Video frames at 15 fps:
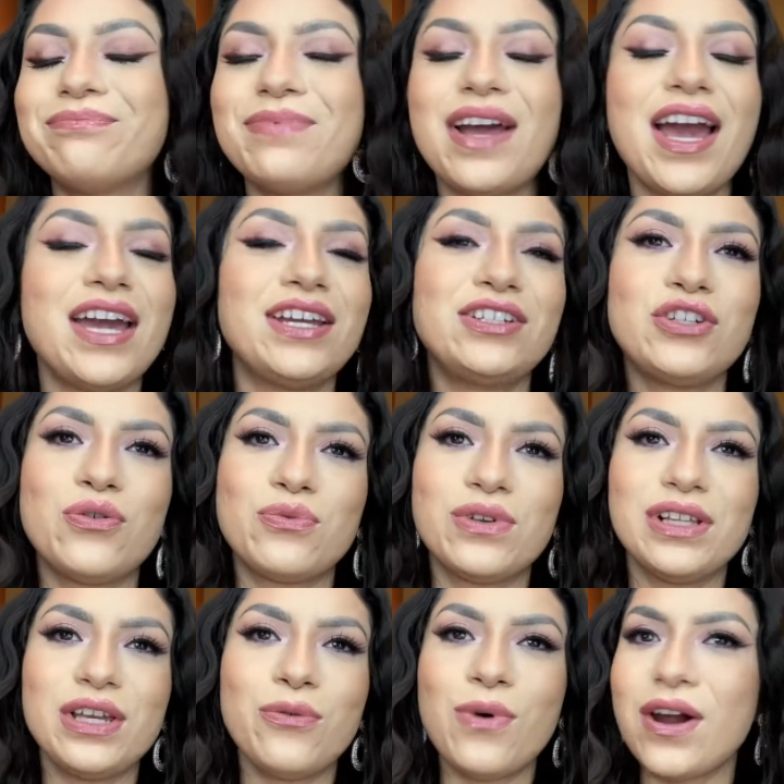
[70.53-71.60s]
I don't
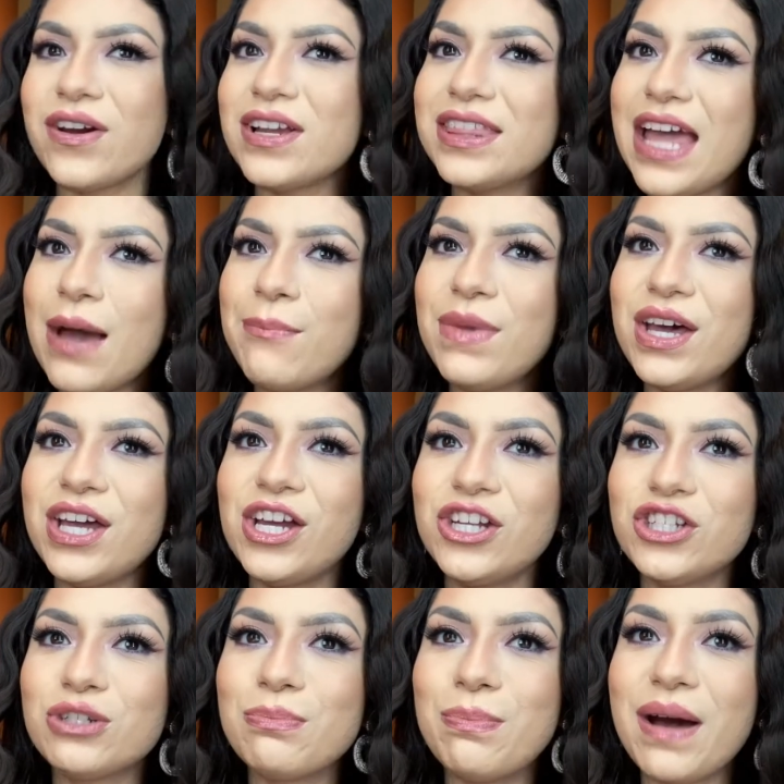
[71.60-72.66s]
really wear it that
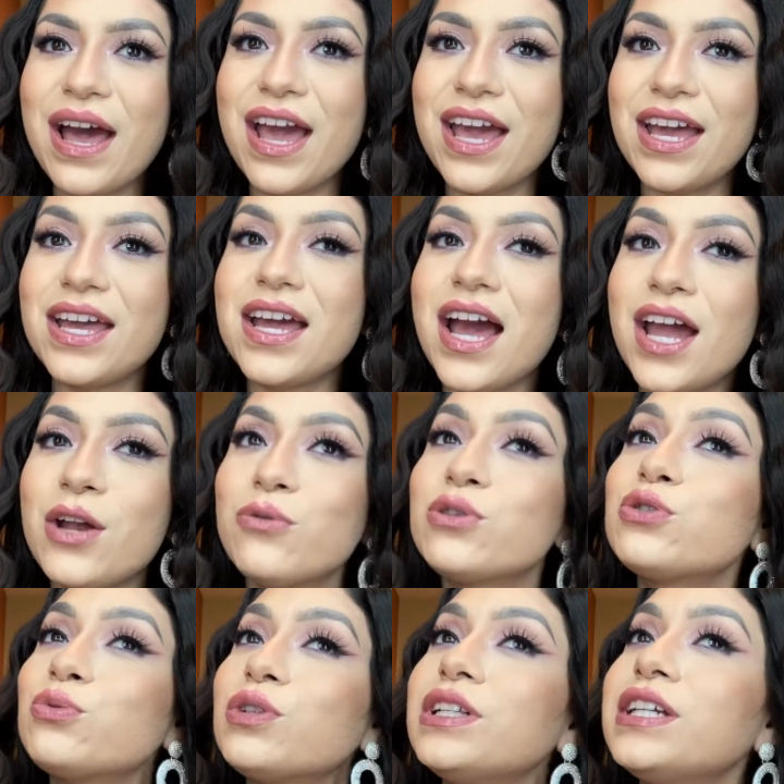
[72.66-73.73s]
much, but I
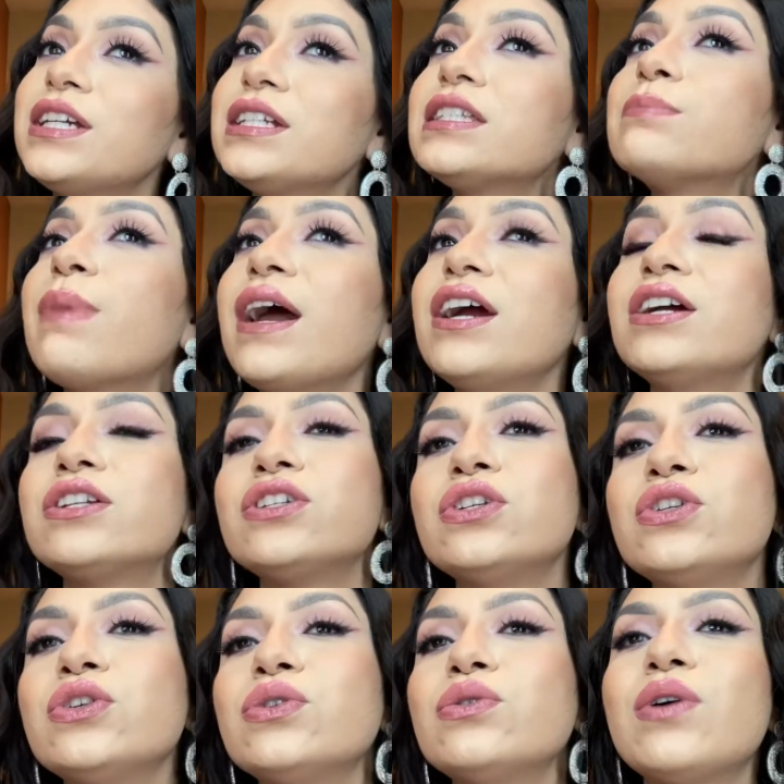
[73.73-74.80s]
was really inspired to
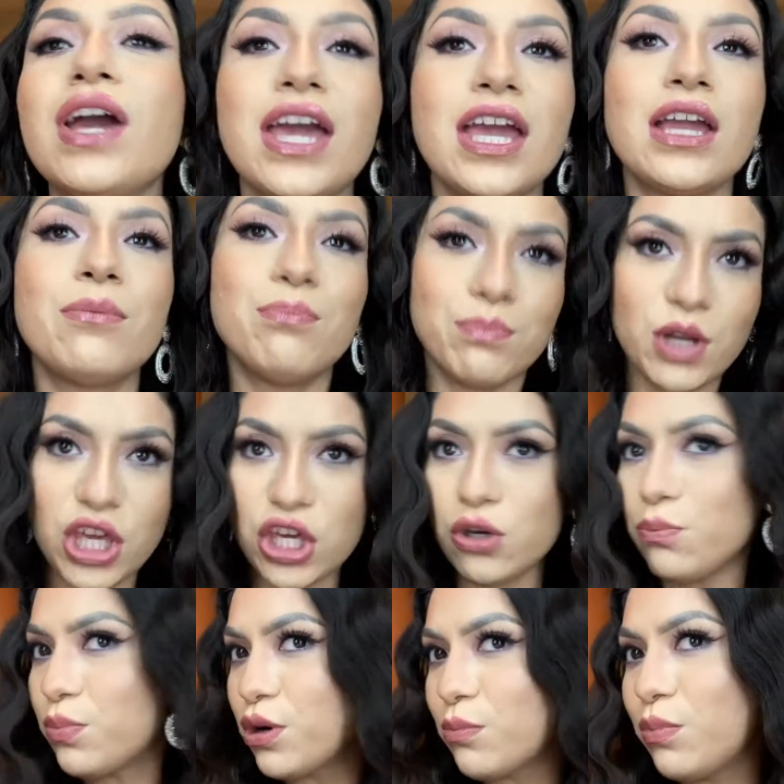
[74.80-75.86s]
do a
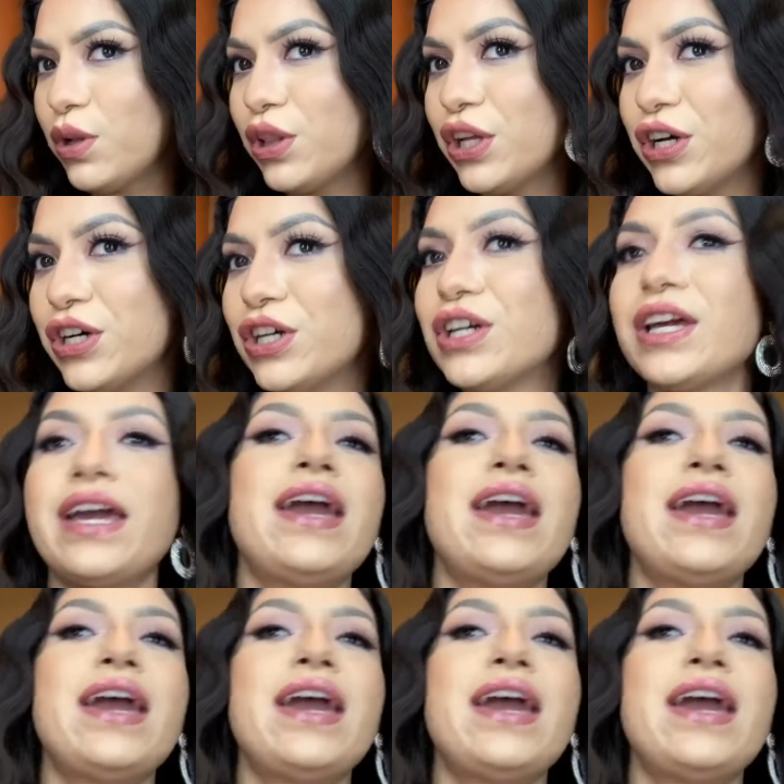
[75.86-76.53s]
cute purple look,